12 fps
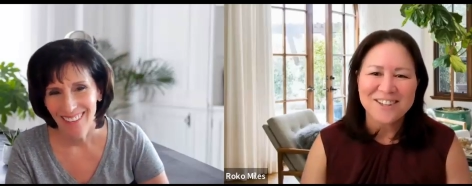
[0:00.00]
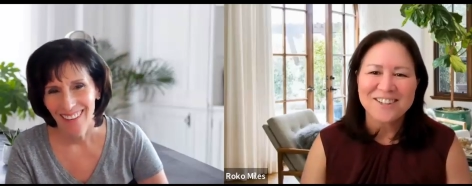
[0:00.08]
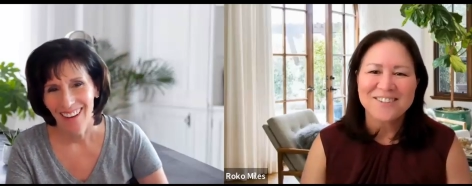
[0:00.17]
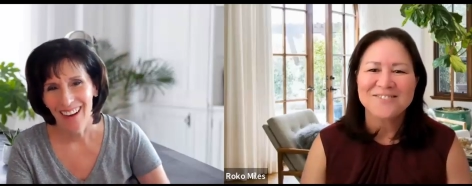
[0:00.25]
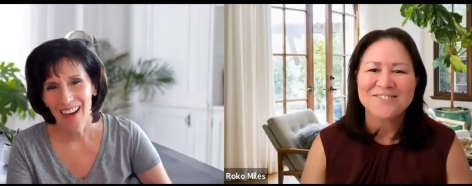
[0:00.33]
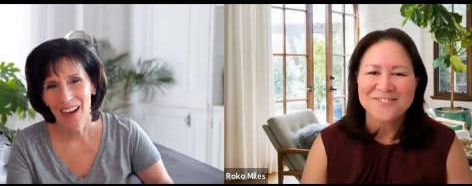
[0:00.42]

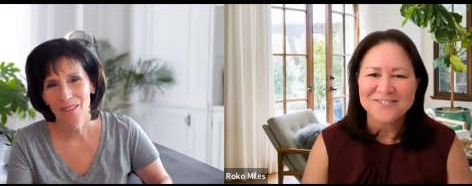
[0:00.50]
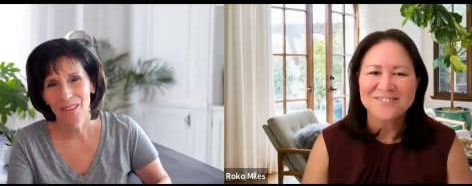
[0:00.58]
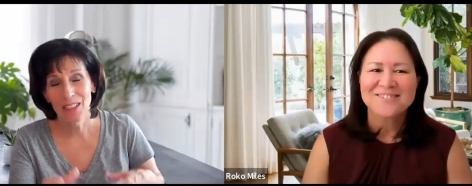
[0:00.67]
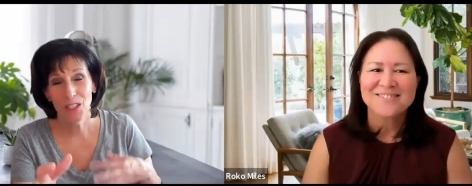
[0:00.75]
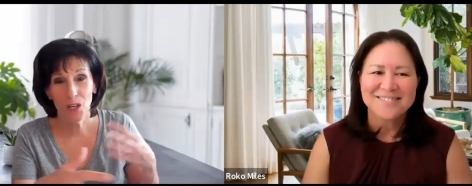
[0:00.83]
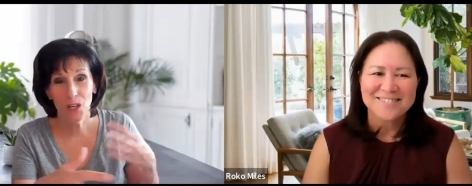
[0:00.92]
Speaker 1: Mm. Um, and
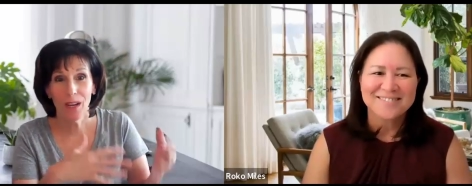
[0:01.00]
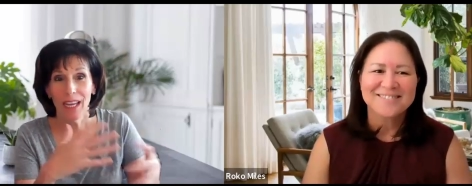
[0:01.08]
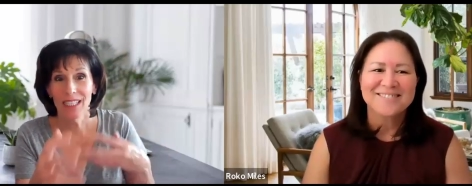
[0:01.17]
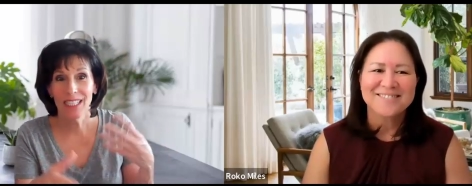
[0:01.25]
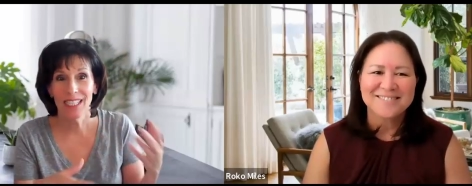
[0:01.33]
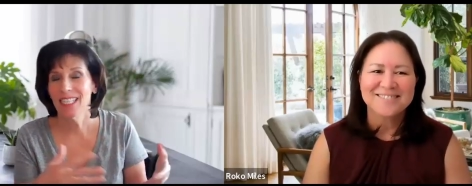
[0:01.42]
so
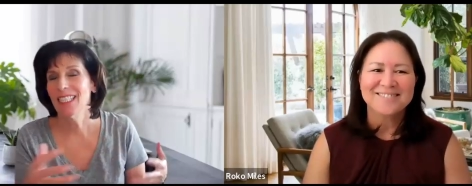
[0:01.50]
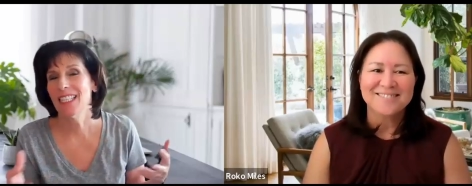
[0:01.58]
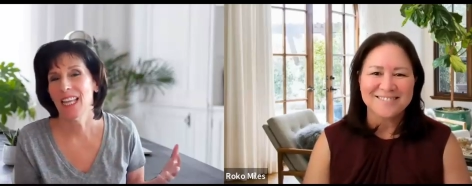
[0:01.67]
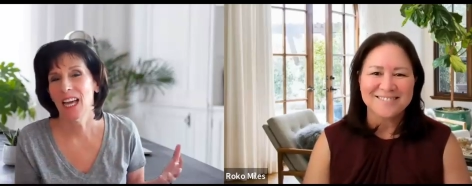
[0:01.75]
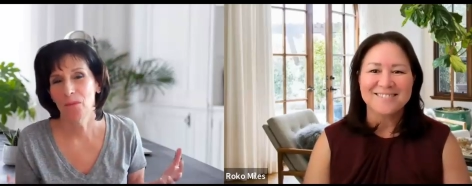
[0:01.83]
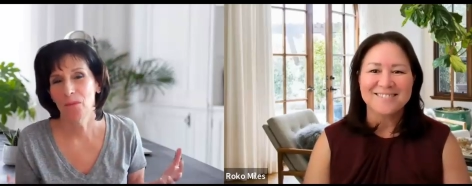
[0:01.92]
it's it's
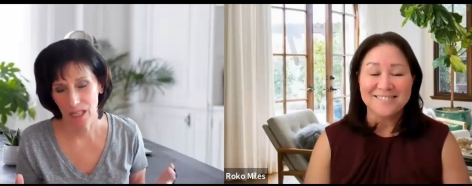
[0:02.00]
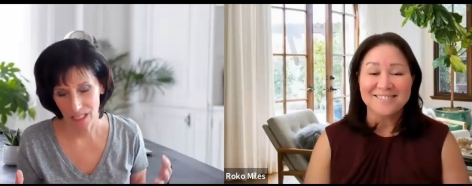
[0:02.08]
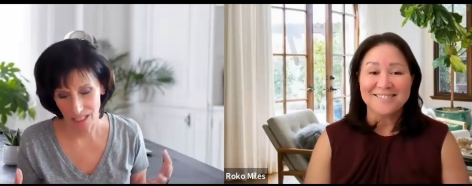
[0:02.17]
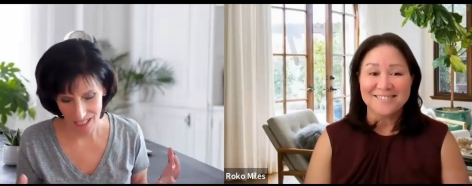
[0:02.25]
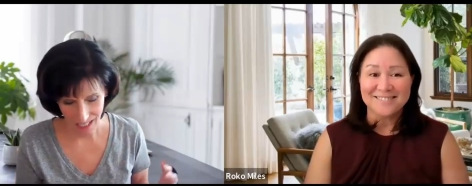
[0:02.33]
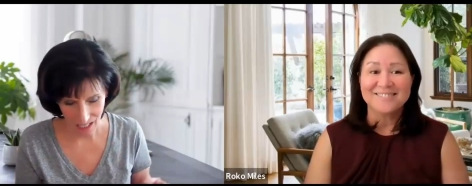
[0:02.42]
that
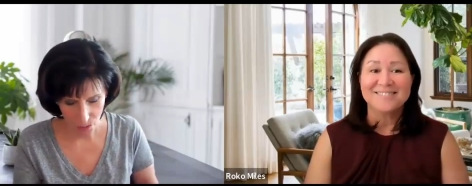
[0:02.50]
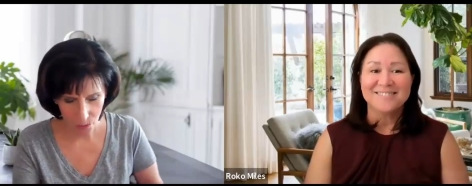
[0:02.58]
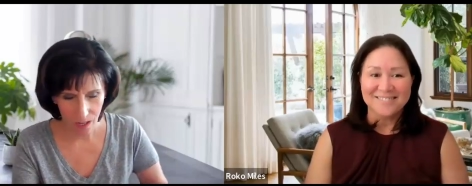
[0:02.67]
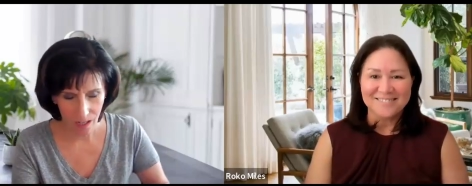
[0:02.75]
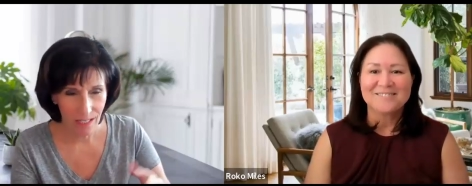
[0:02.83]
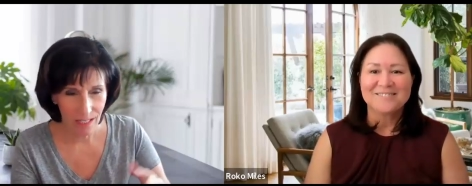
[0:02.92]
piece as
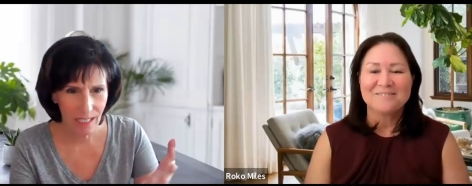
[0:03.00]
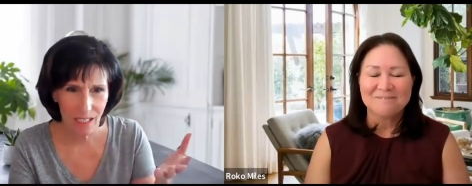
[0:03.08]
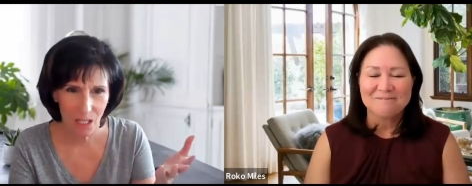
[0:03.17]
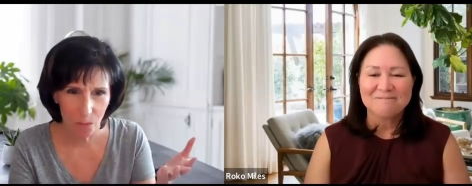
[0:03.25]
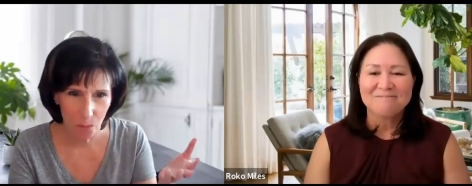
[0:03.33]
well, and that's the